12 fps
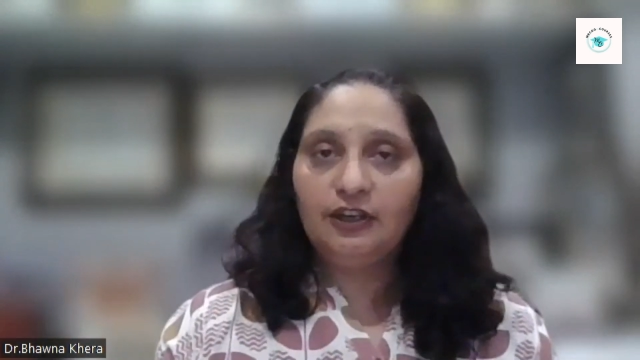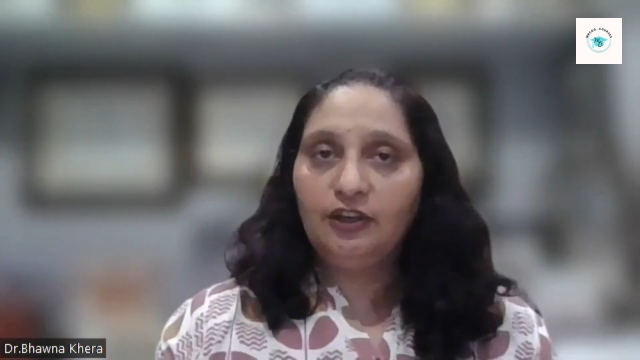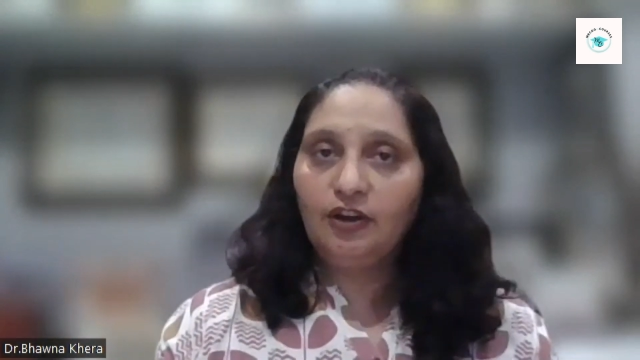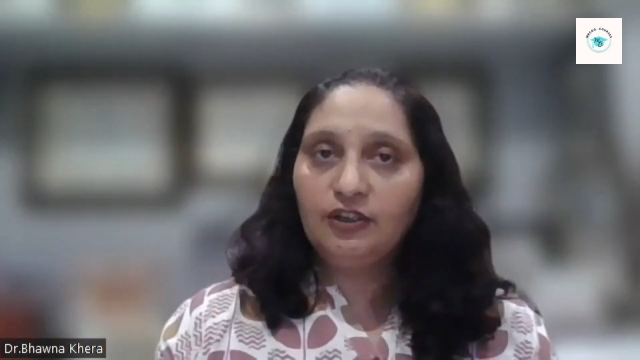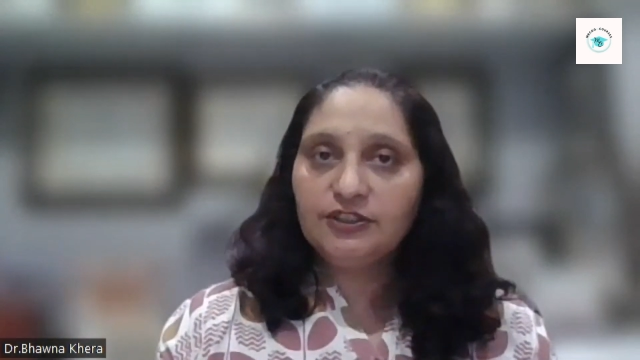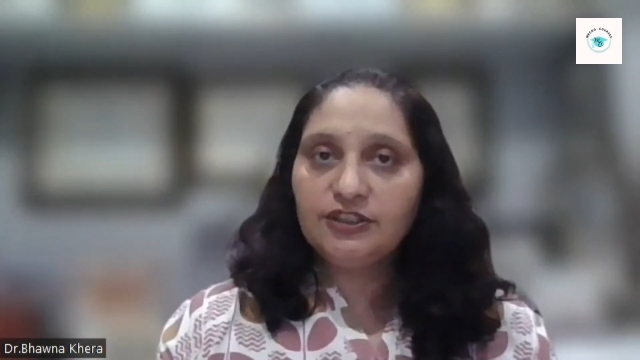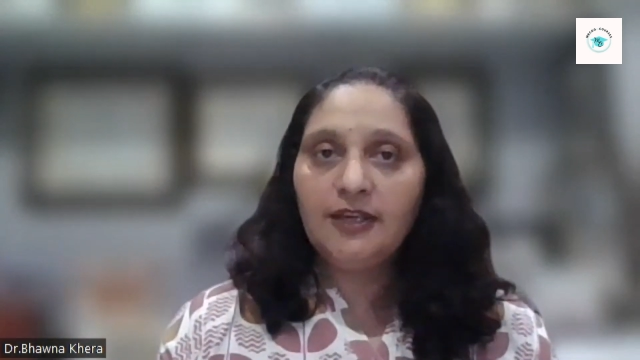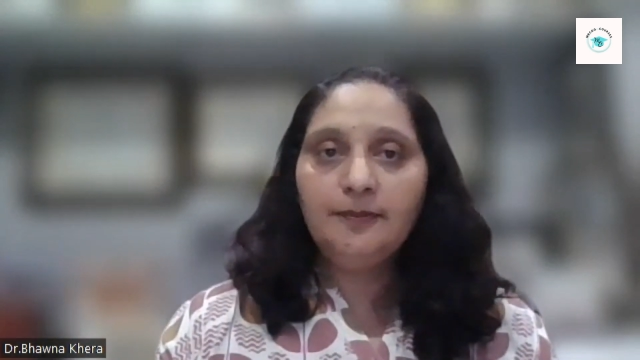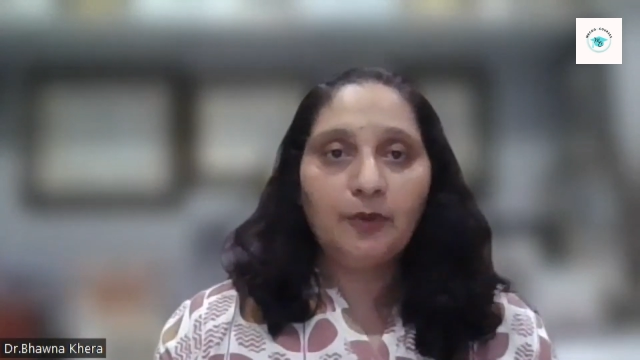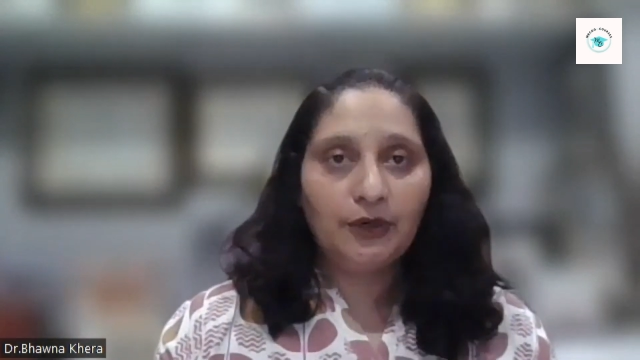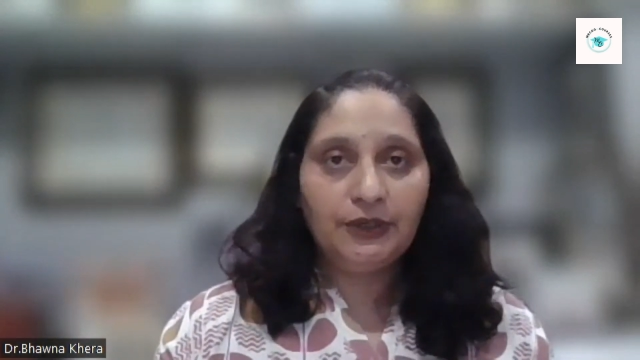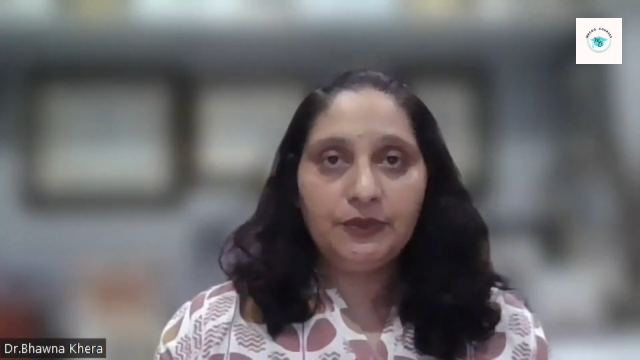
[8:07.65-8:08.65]
a long
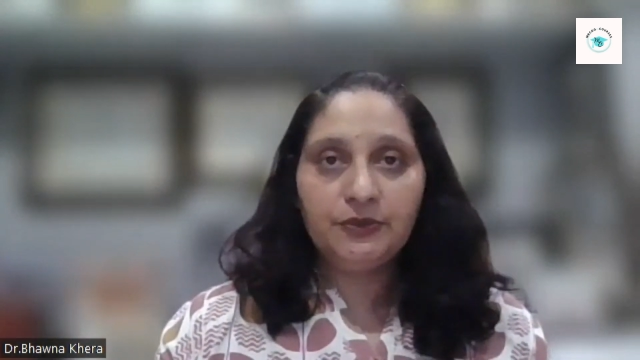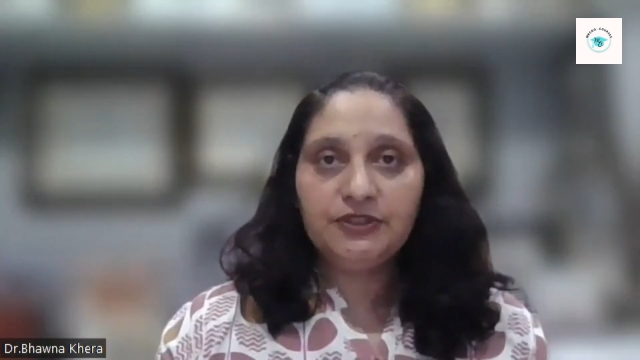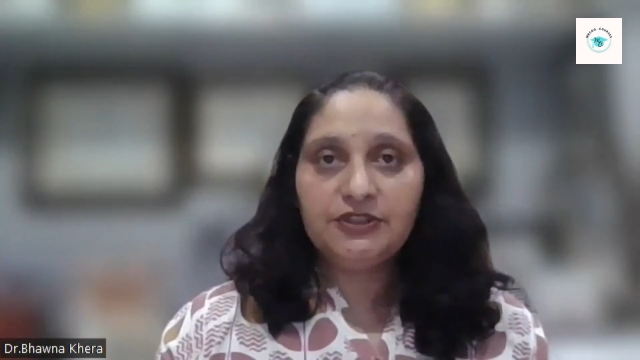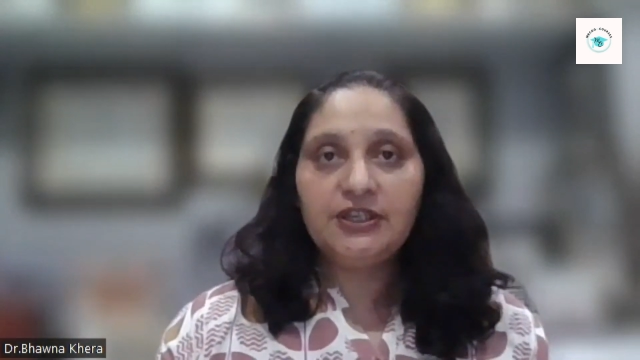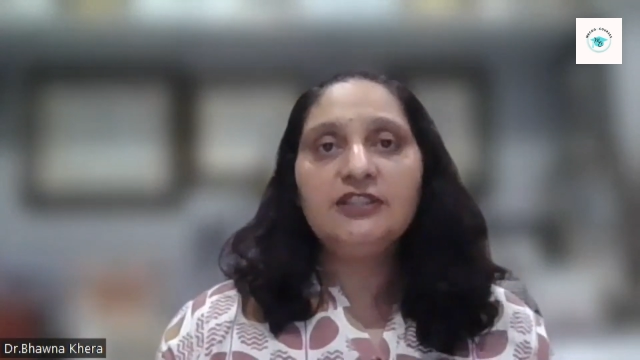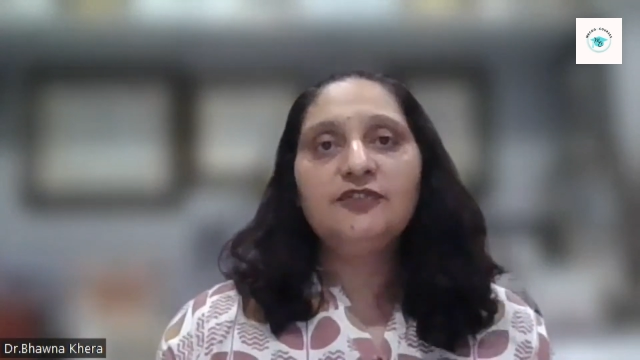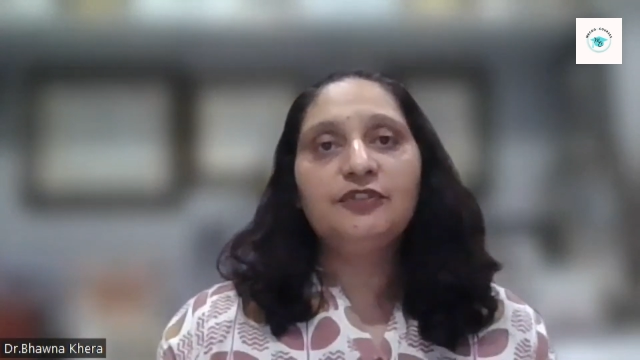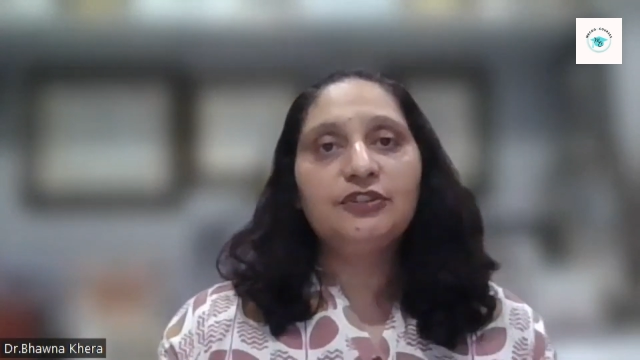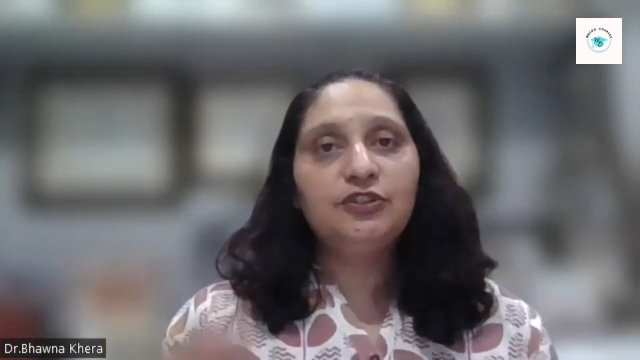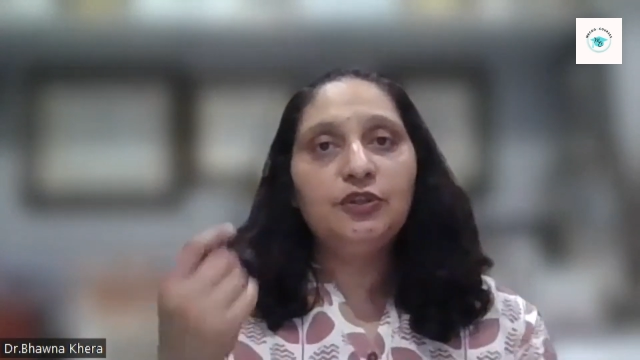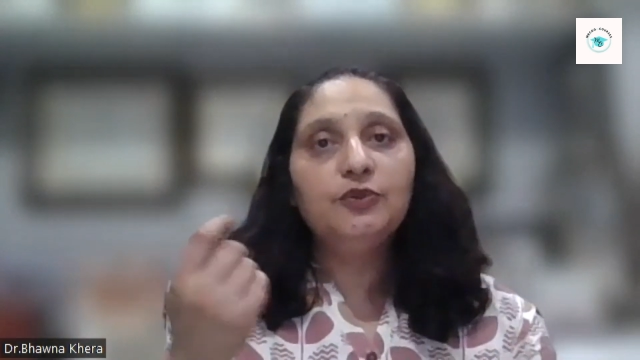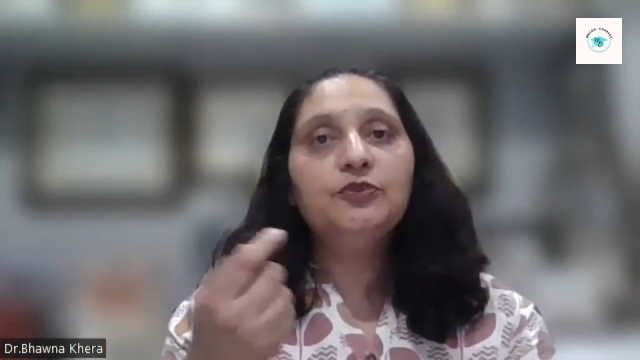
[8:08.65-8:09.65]
time MRCOG test,
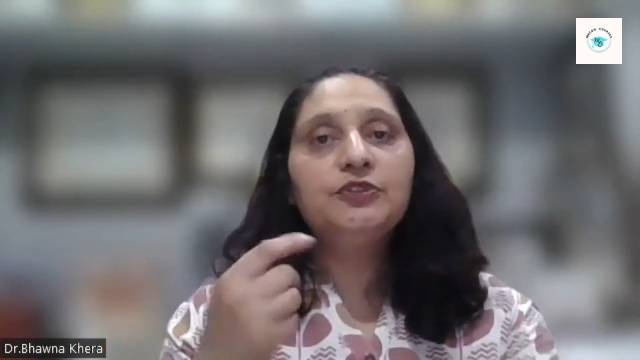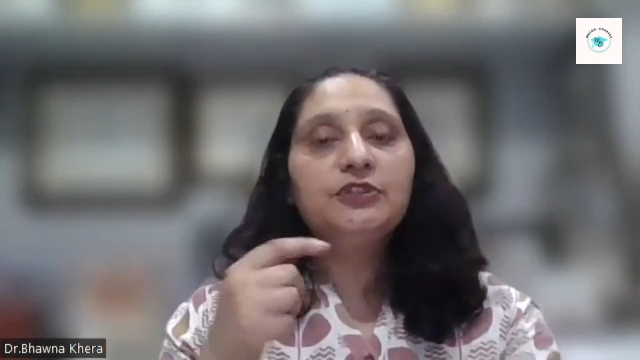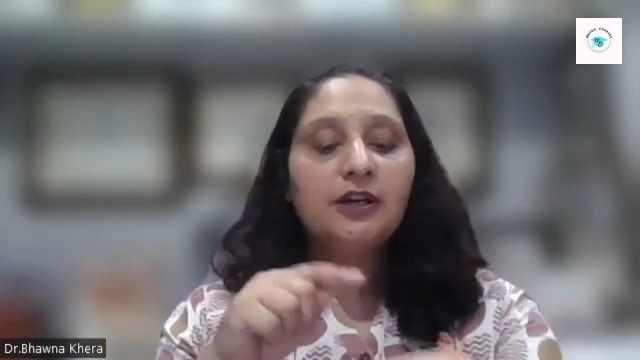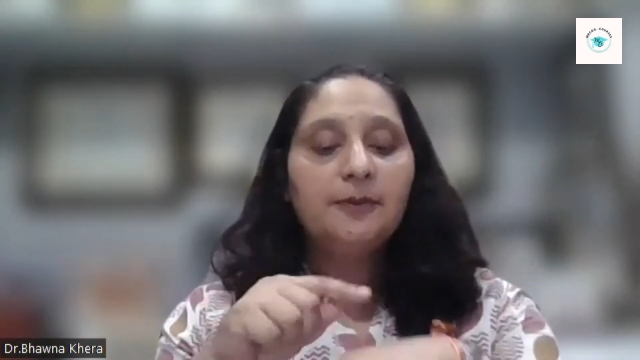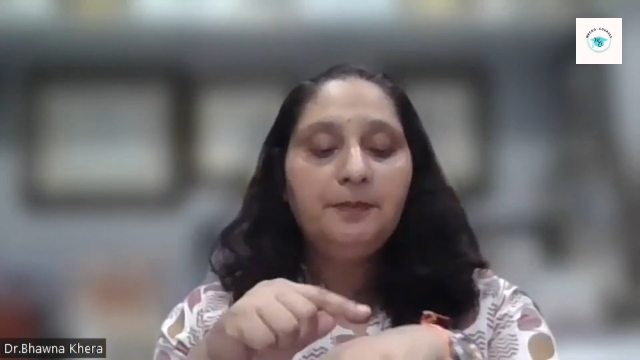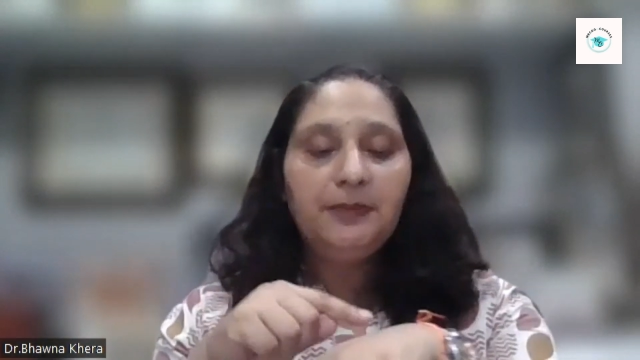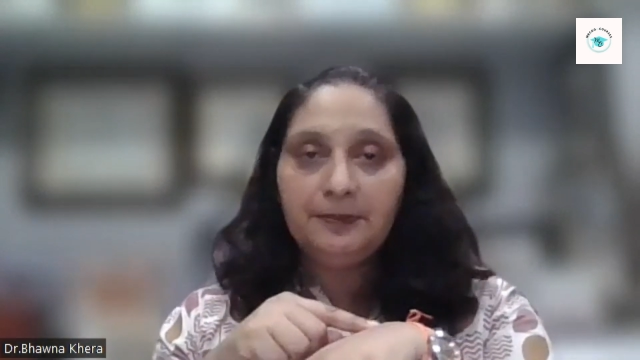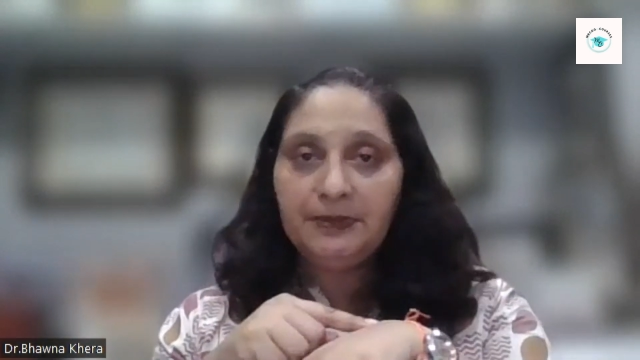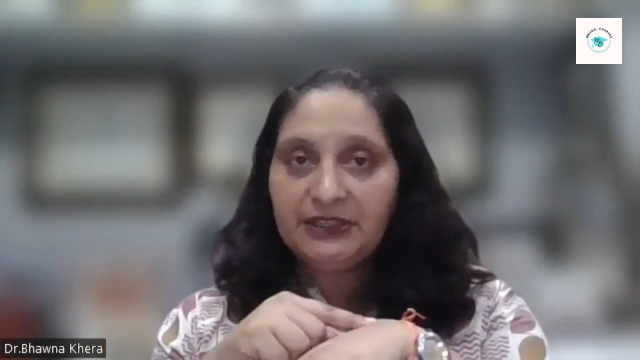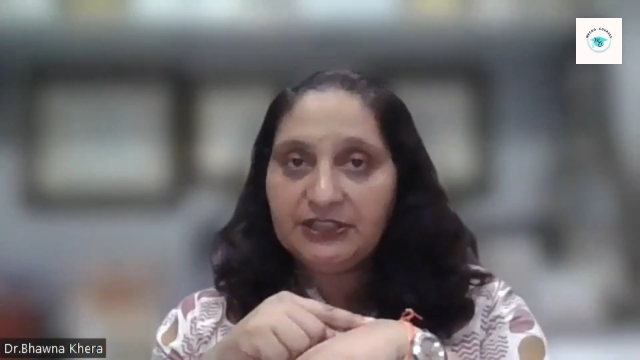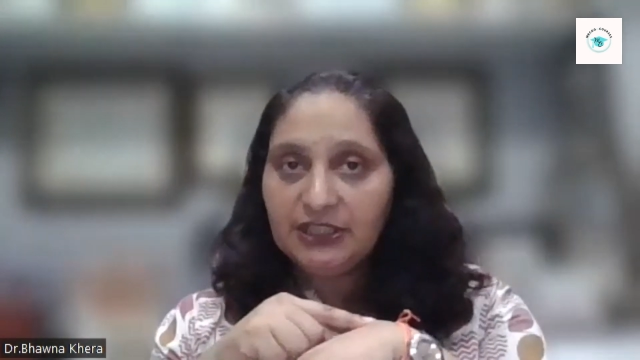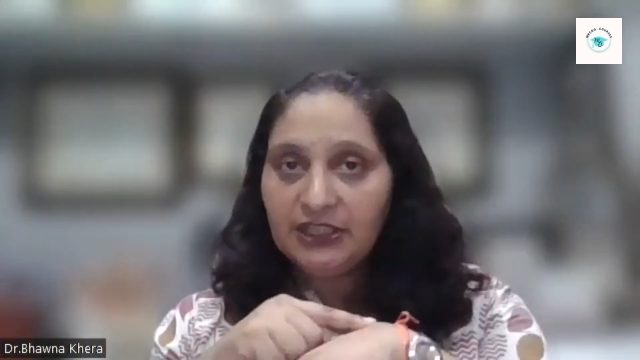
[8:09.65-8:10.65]
which use a
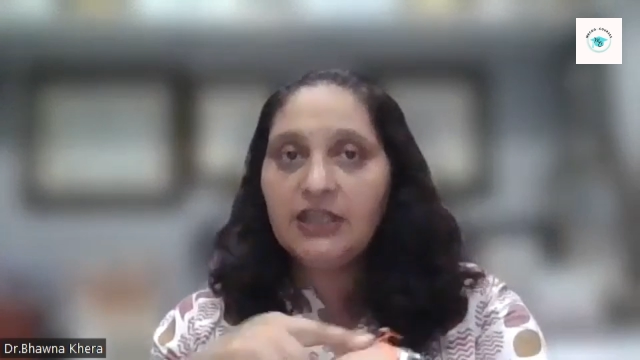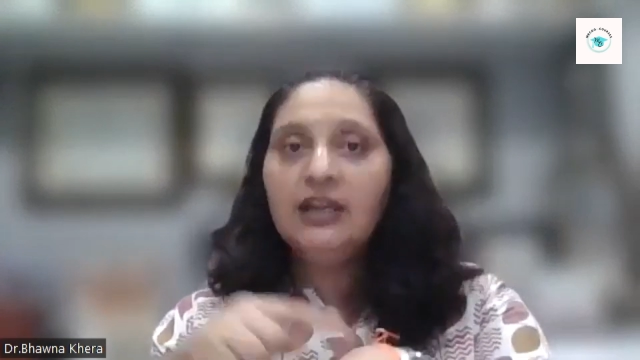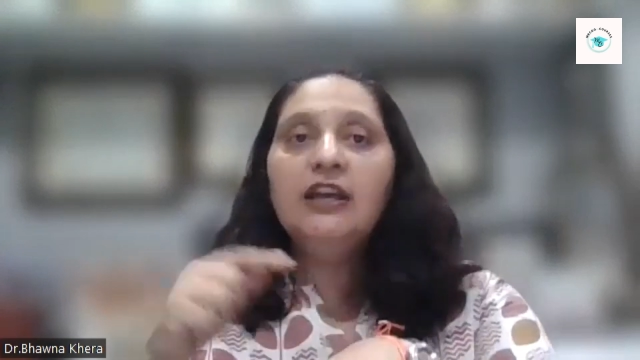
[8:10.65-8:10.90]
PPD,